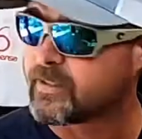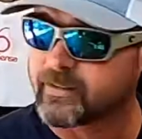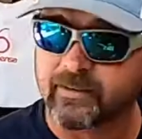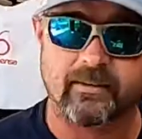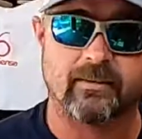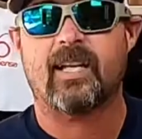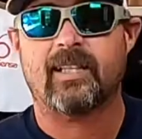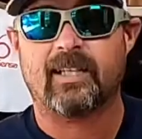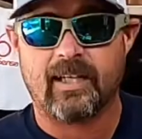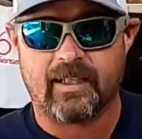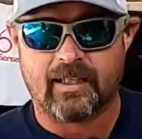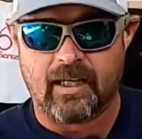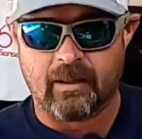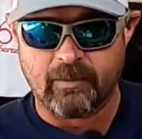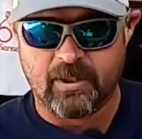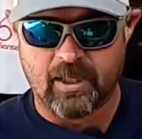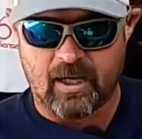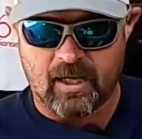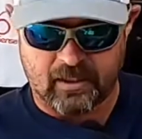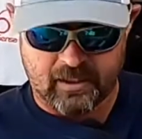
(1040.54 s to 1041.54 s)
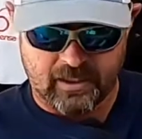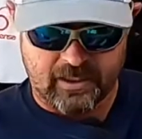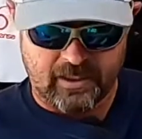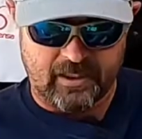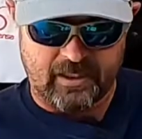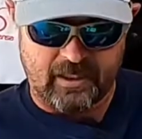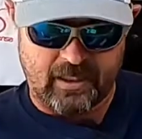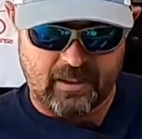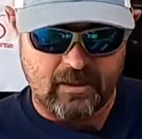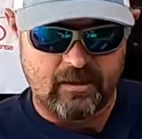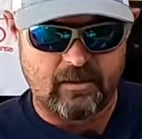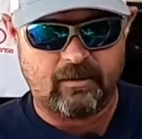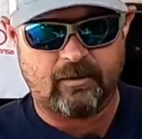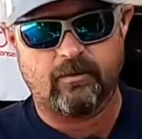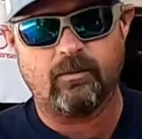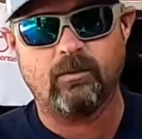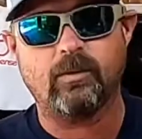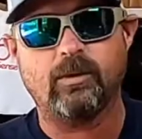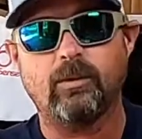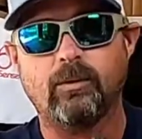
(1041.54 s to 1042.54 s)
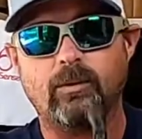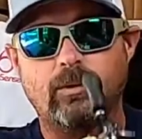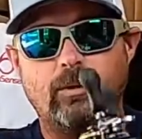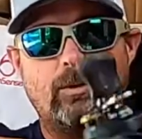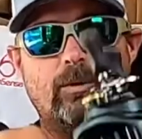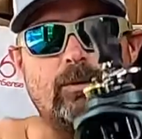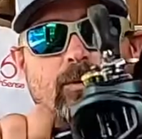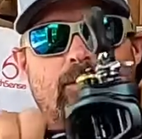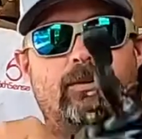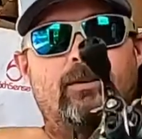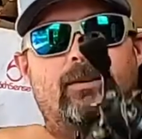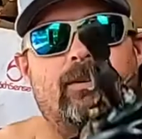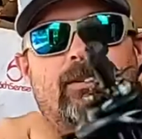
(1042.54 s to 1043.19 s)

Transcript: it's not like I'm talking in here. Woohoo!